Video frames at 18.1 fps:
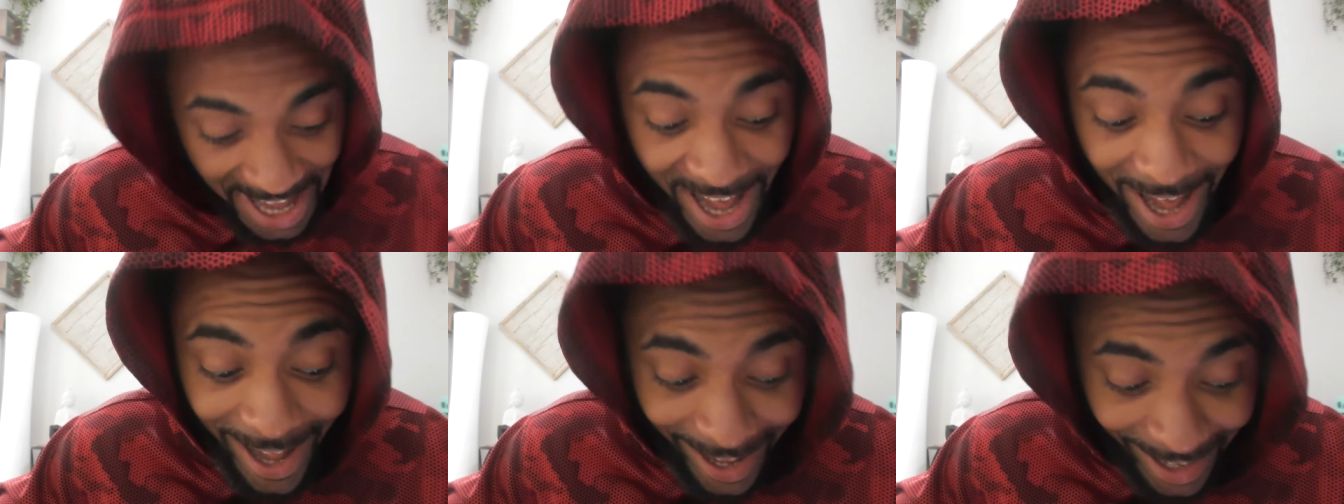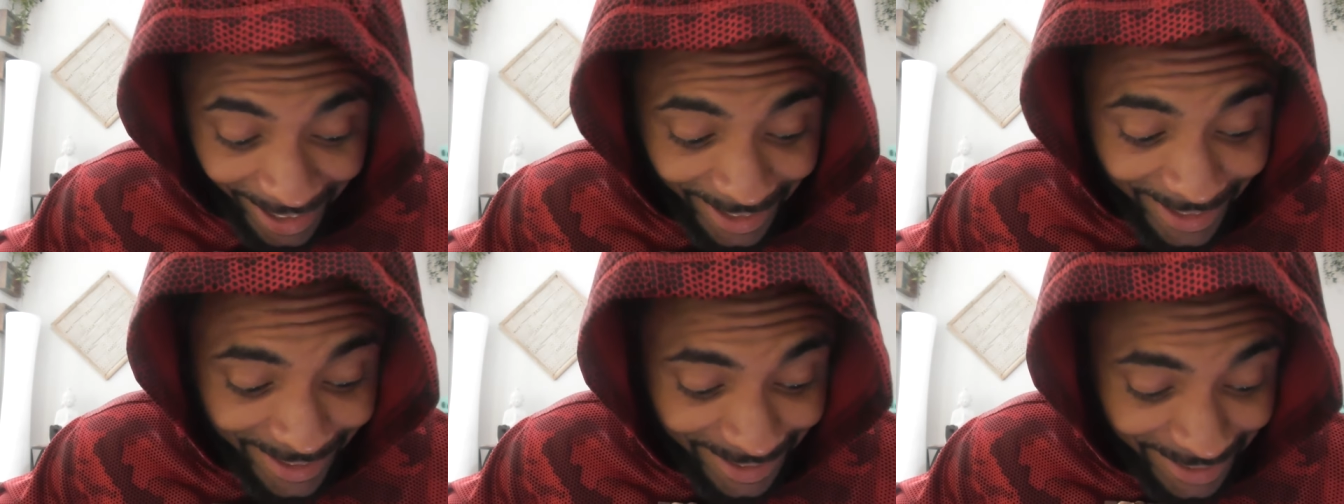
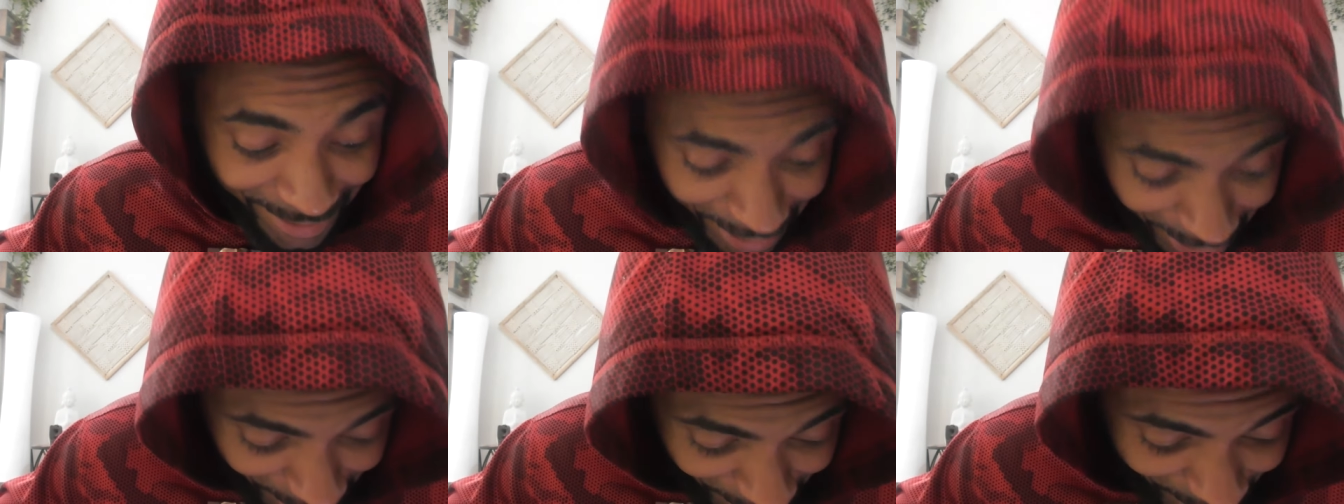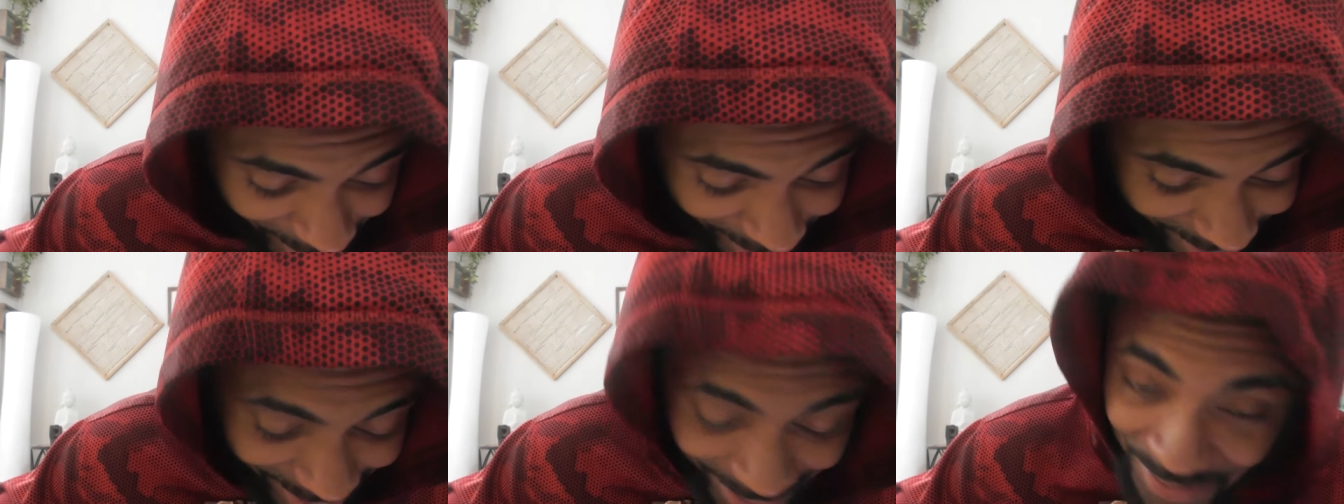I love
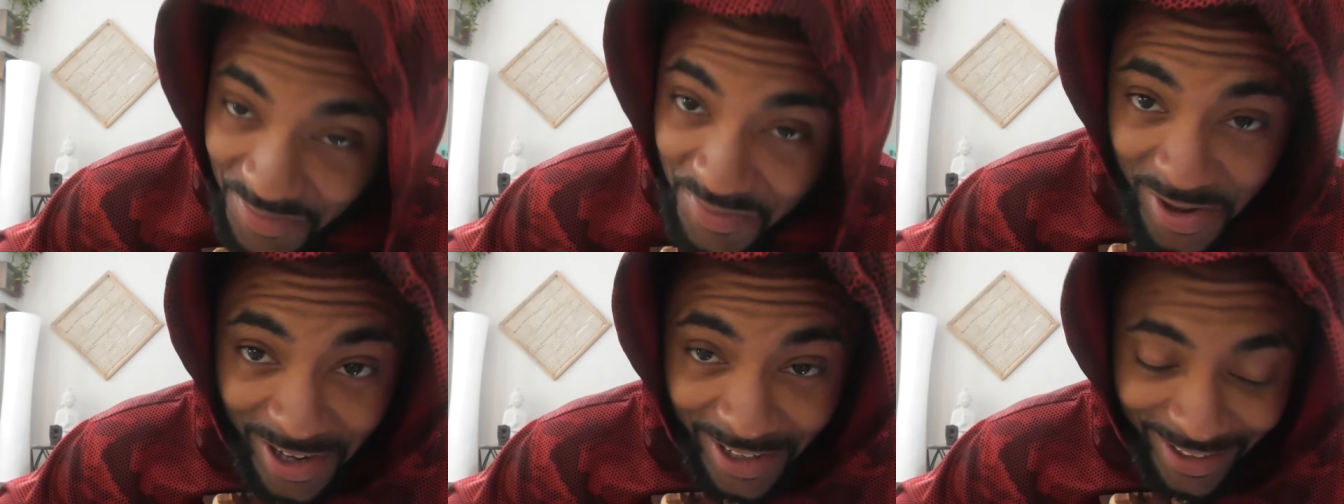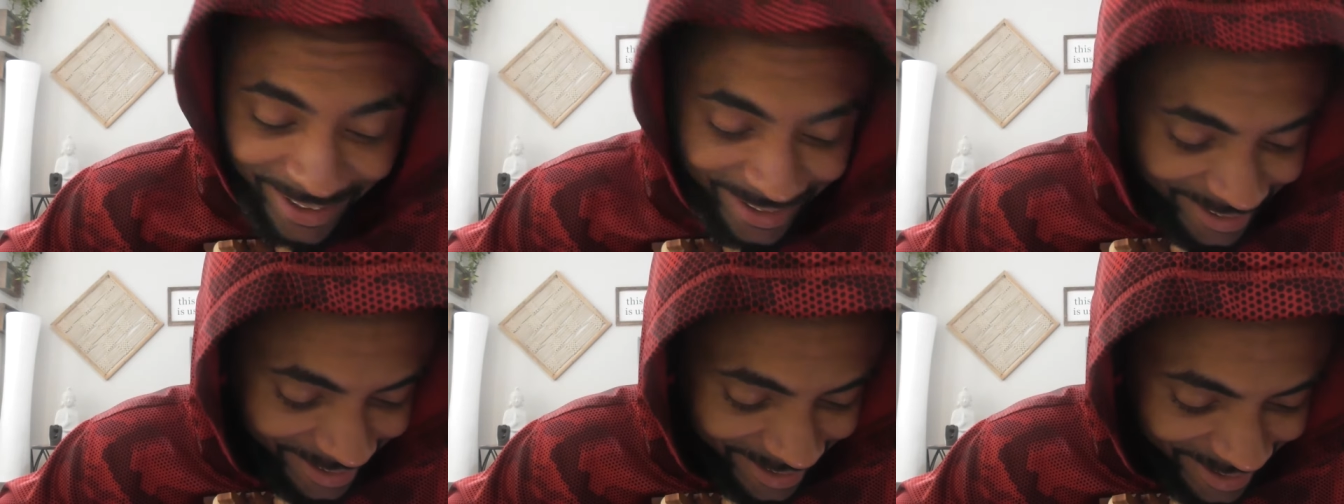it. I'm not
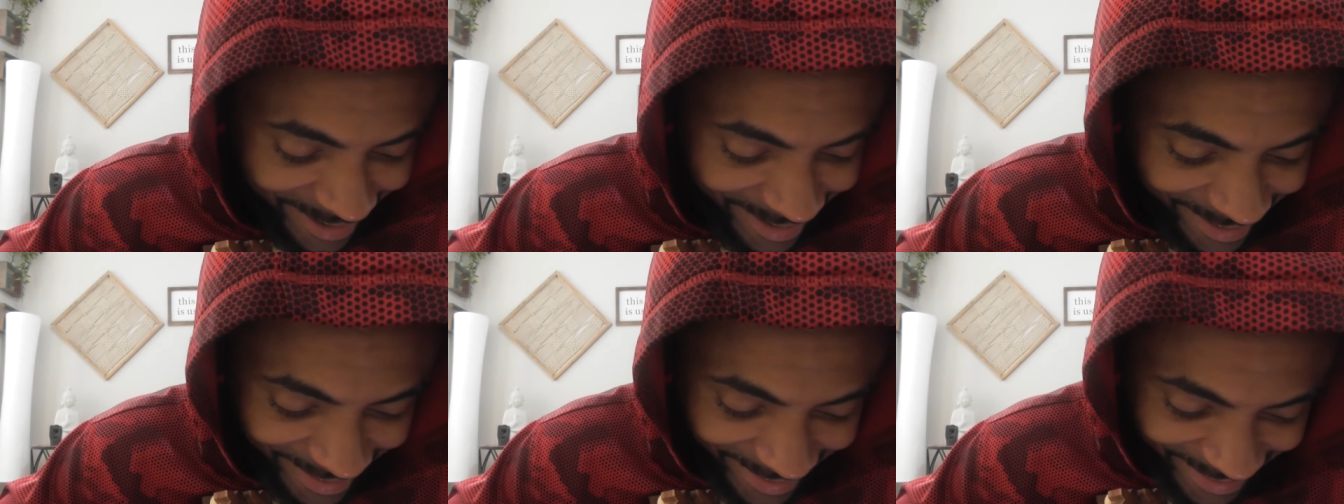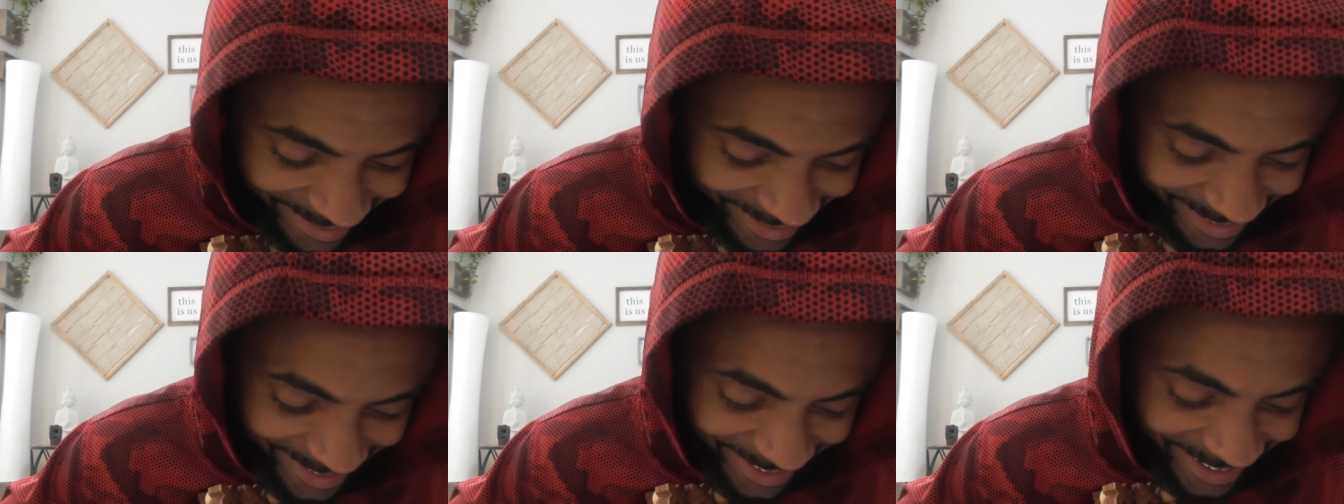gonna lie.
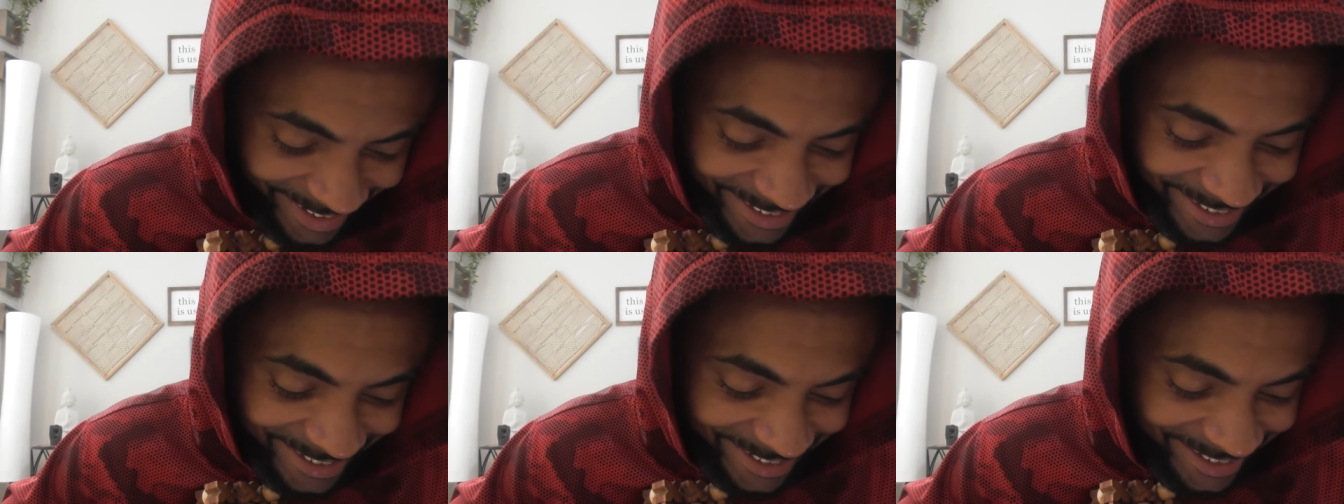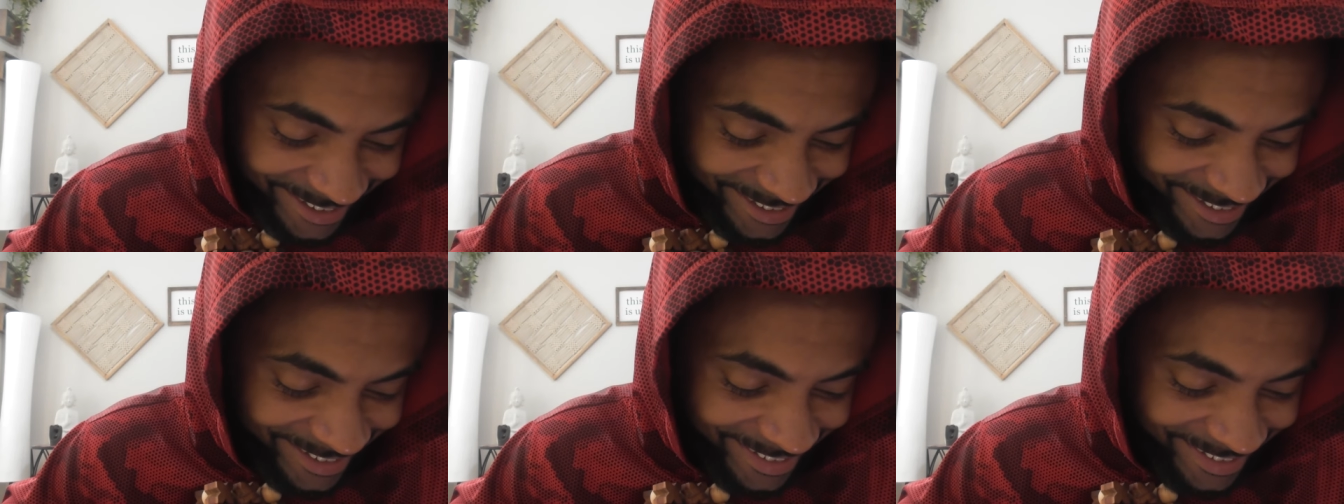Yes.